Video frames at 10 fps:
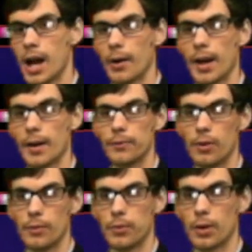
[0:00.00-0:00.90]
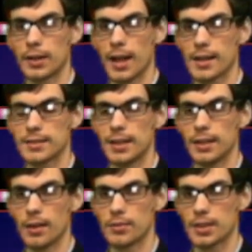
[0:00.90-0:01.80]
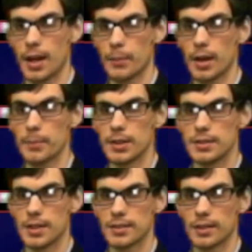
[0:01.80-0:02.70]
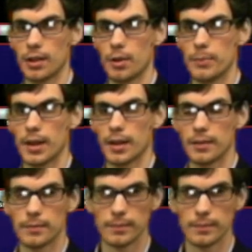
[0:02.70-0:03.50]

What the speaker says: I'll have the full forecast details coming up in just a little bit.